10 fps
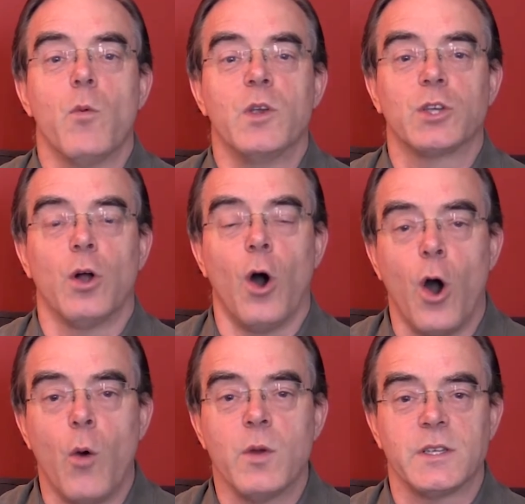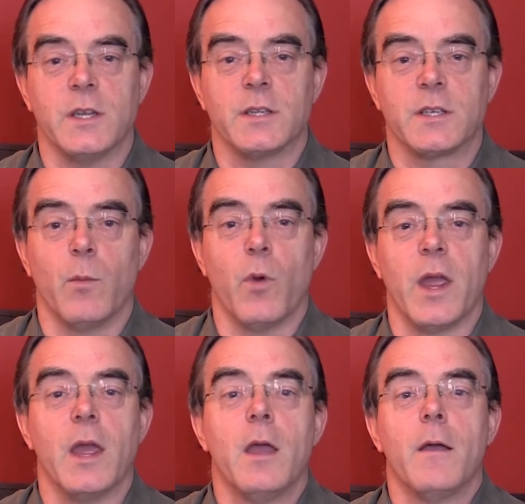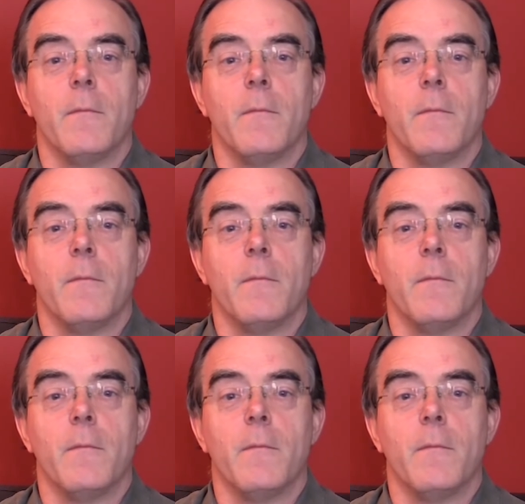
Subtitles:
We shall always, in some way,